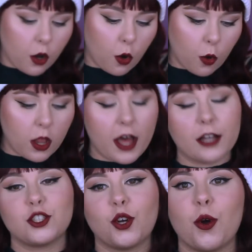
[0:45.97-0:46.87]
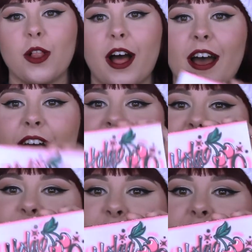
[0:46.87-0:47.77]
Hola Chola
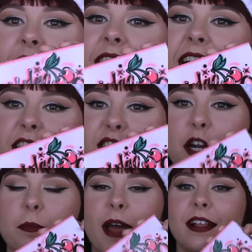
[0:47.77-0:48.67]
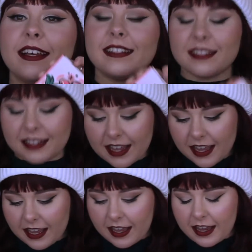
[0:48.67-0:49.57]
eyeshadow palette,
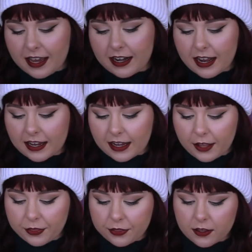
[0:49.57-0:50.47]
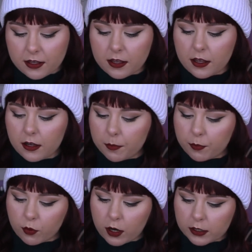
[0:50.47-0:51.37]
and I got the
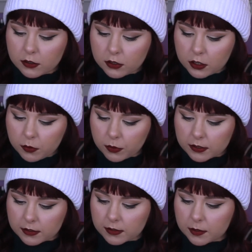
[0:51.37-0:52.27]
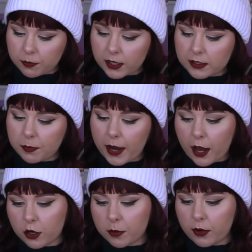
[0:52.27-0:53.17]
bronzer, what is this, the pressed
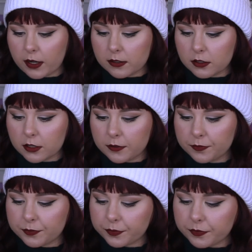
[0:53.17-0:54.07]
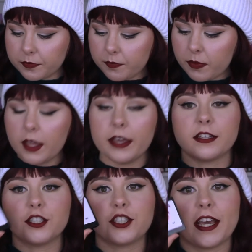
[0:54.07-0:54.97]
powder bronzer in
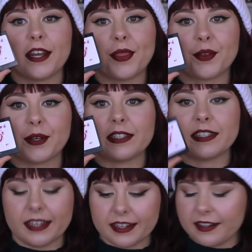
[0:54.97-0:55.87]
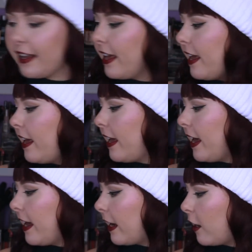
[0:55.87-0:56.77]
the shade 310,
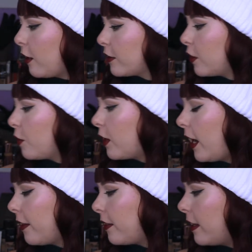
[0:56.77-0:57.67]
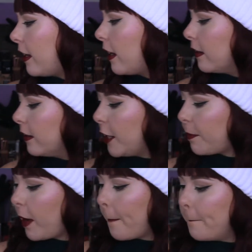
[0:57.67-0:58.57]
and I also got the
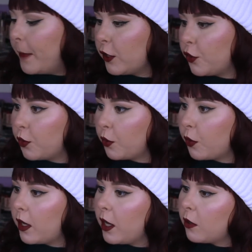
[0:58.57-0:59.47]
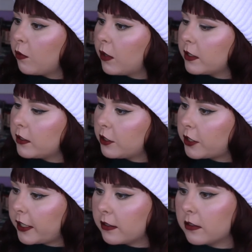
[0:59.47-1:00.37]
lip bundle. What
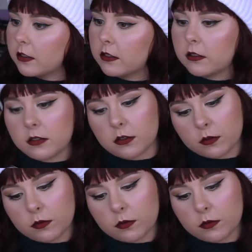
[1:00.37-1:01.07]
shade is this?